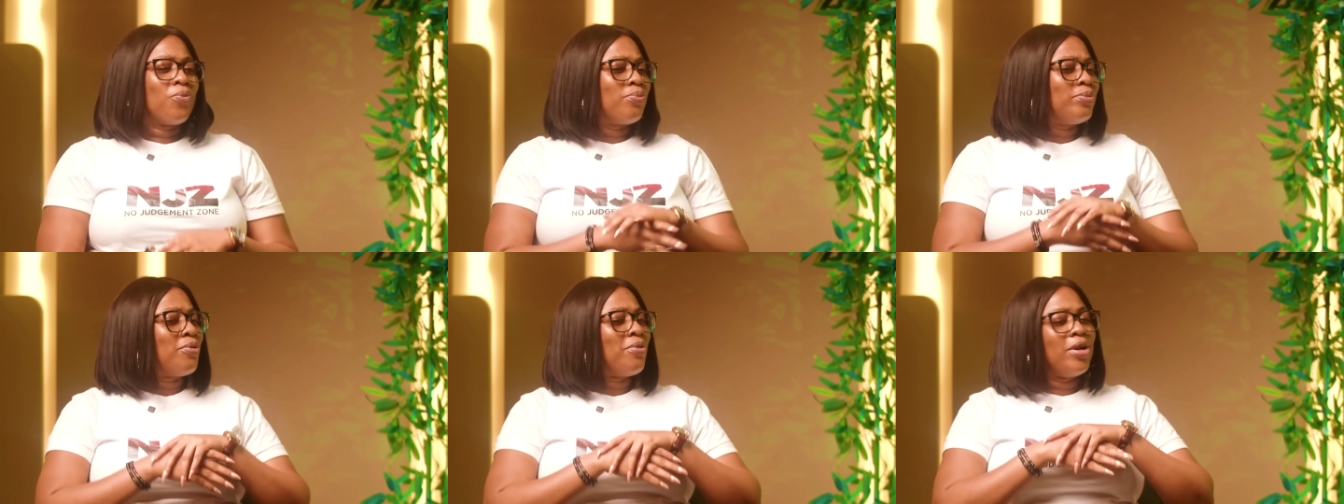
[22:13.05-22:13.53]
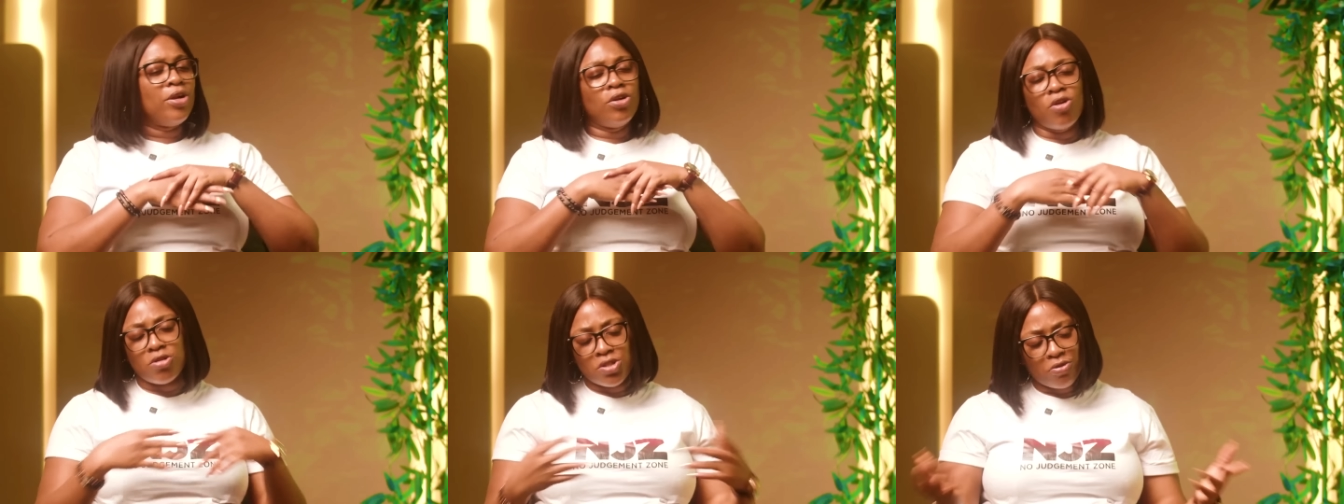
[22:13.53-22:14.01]
There were
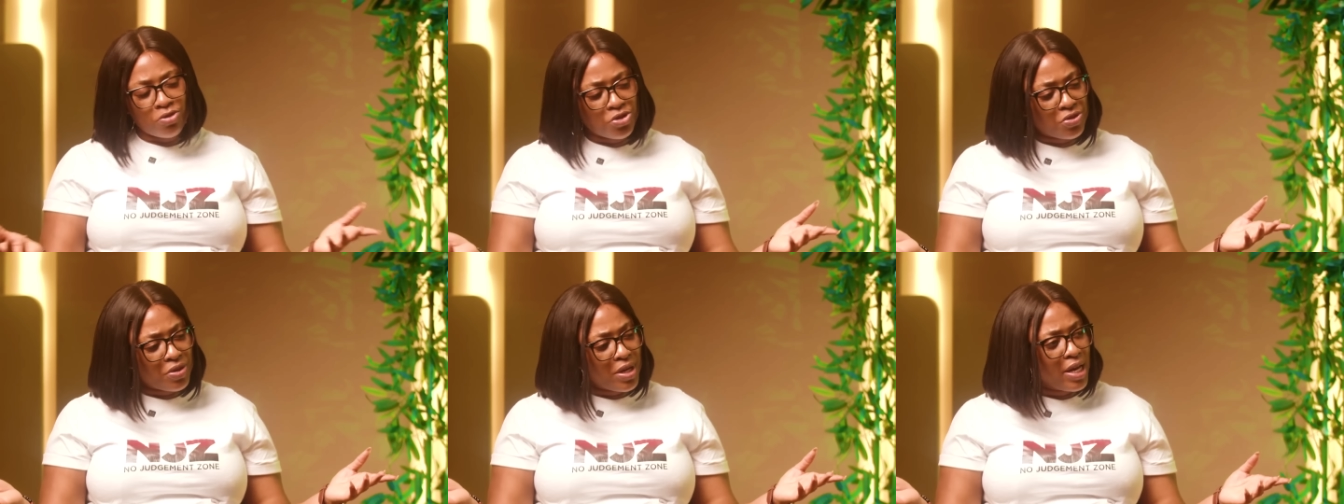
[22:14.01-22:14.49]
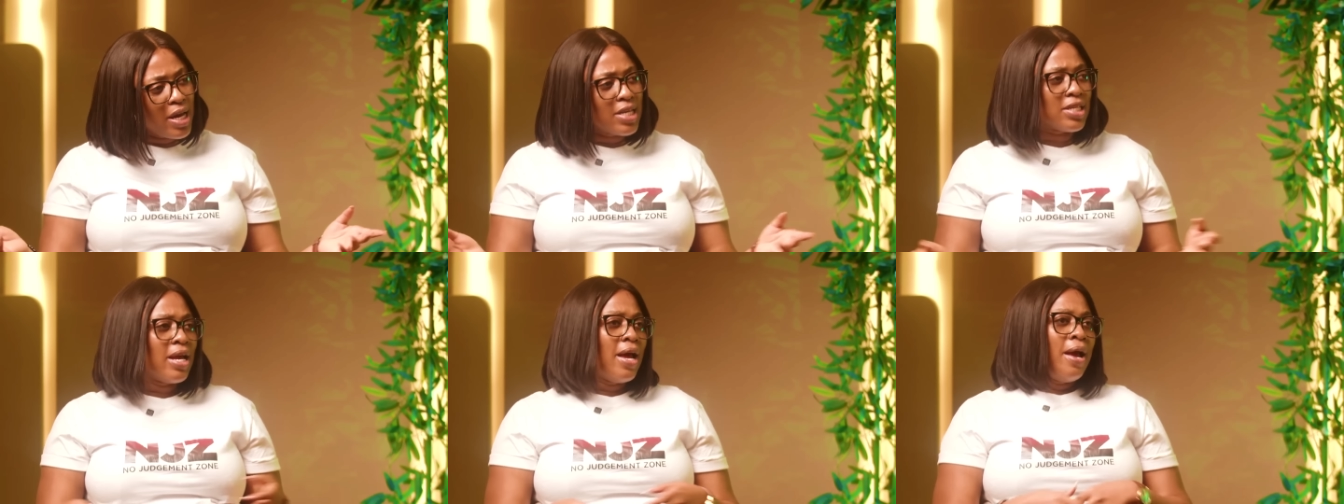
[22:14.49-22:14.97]
lots of drinks.
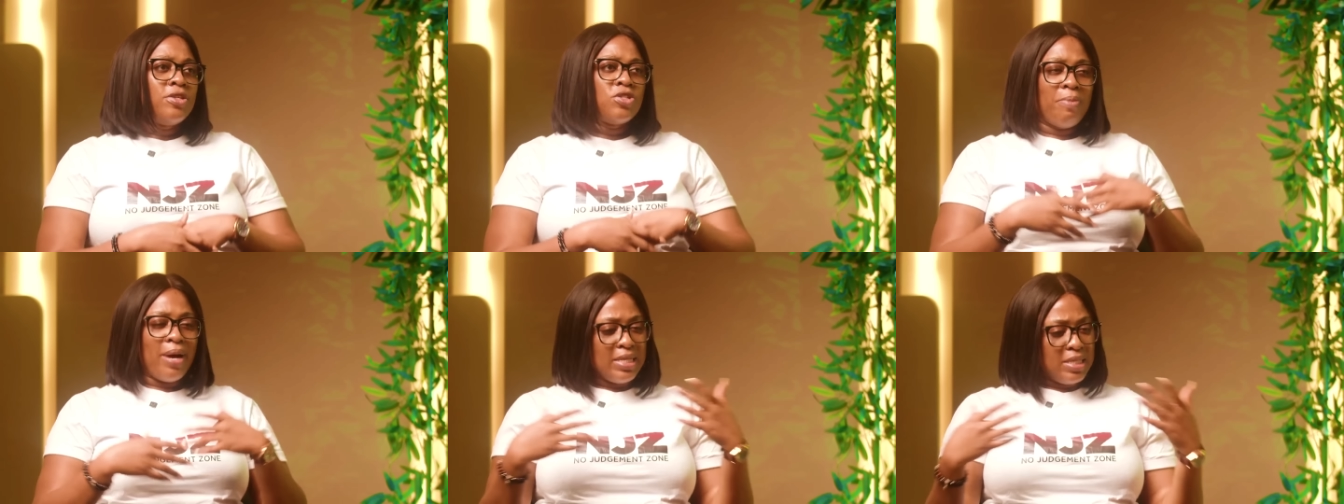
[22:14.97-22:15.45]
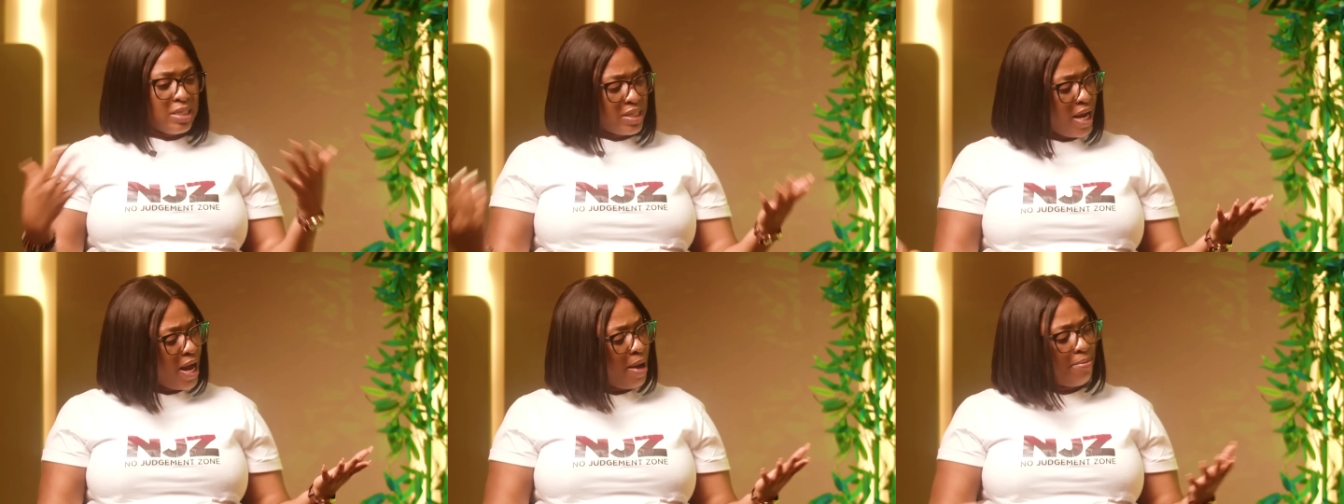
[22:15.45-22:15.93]
So by this
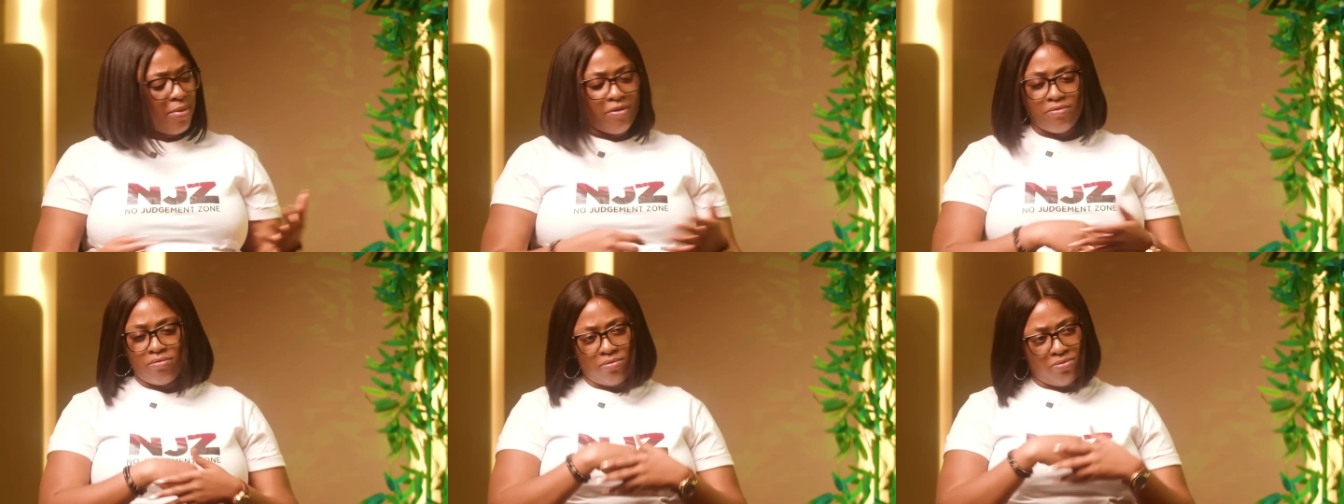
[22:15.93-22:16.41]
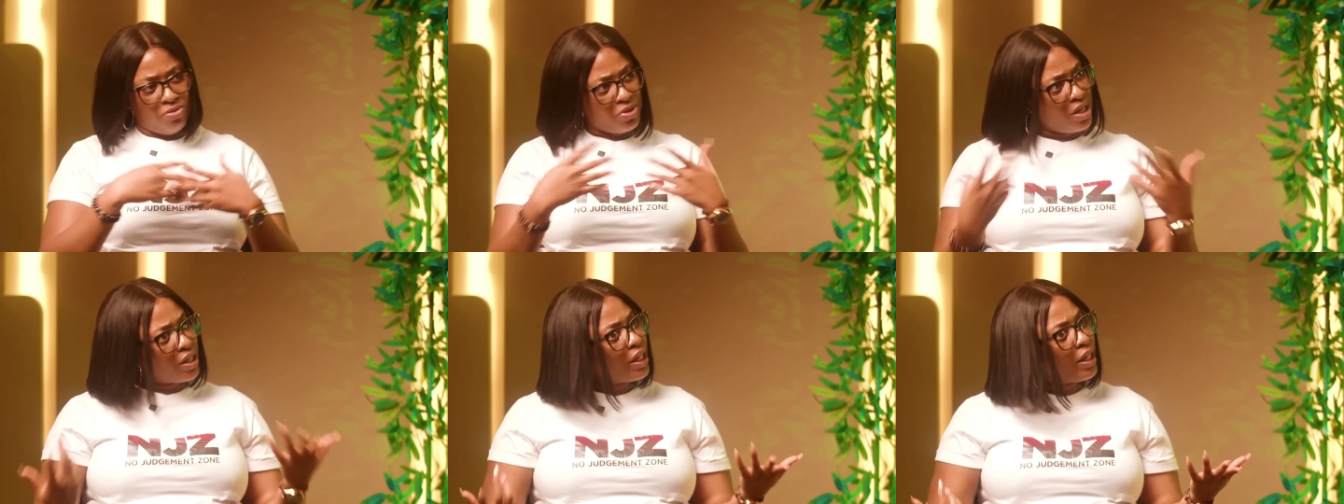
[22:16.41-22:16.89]
time,
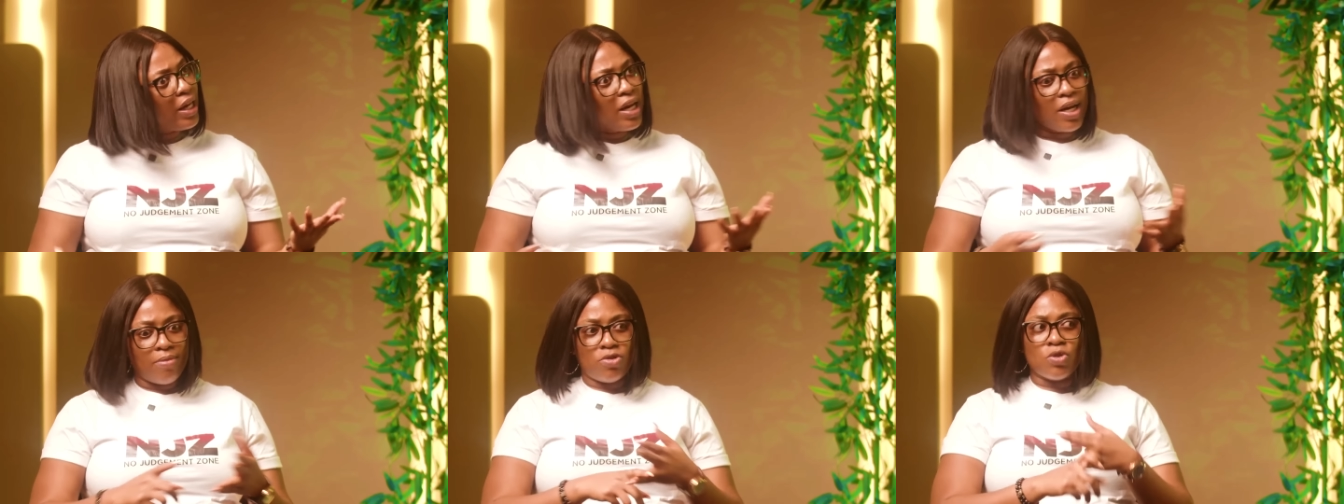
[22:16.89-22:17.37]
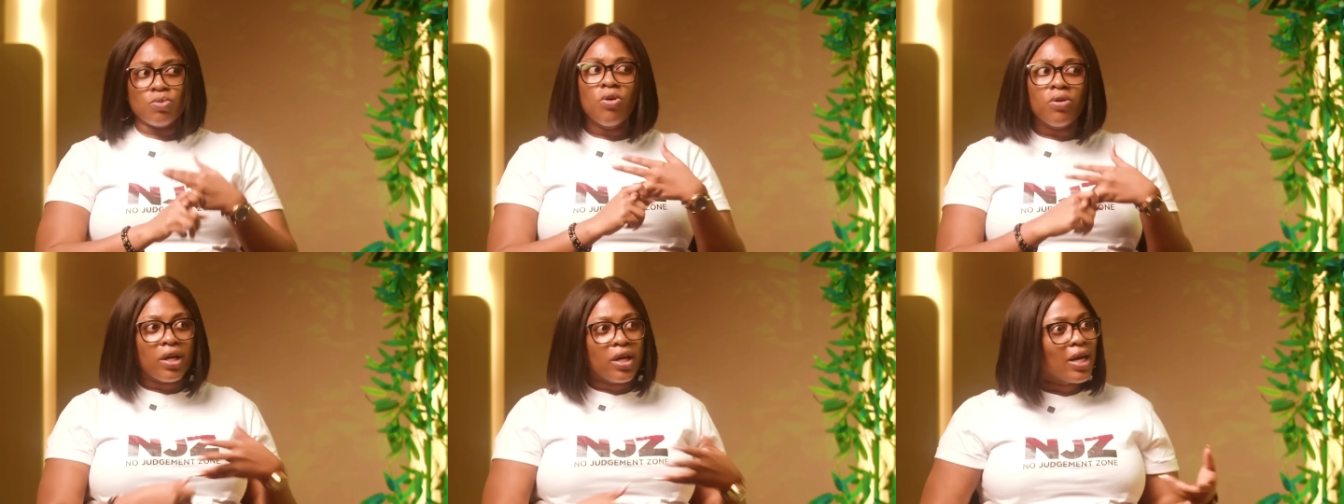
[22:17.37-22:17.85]
drinking, I'm
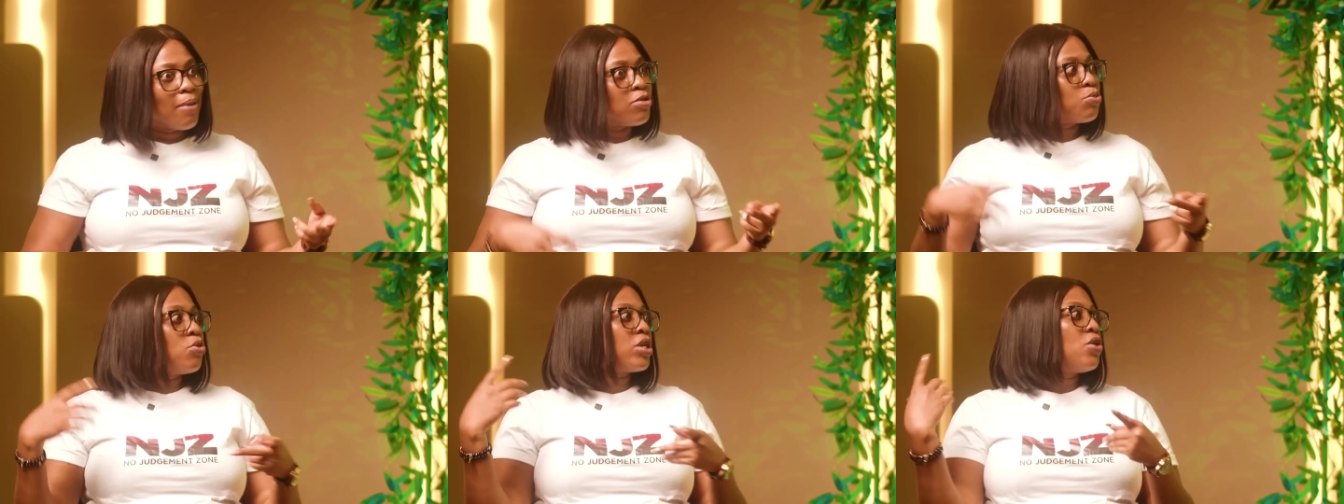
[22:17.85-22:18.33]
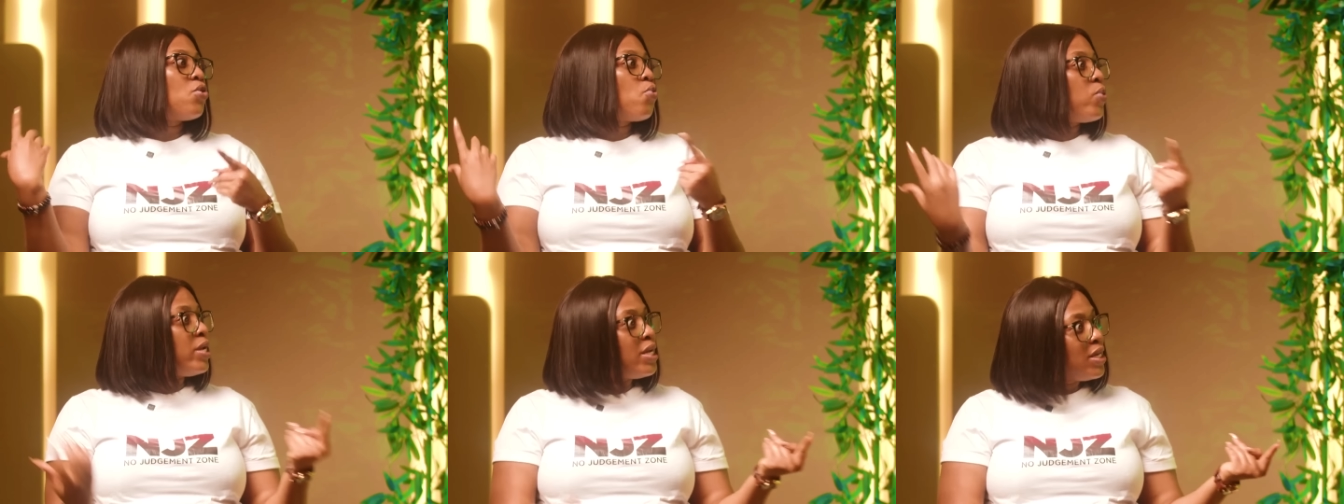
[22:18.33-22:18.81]
smoking
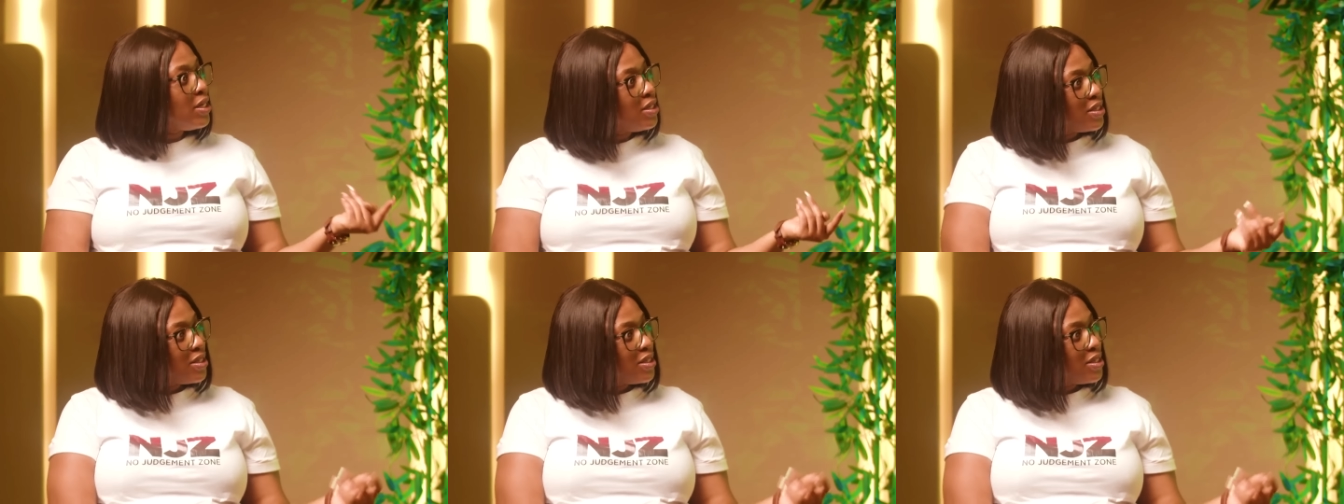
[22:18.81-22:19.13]
weed.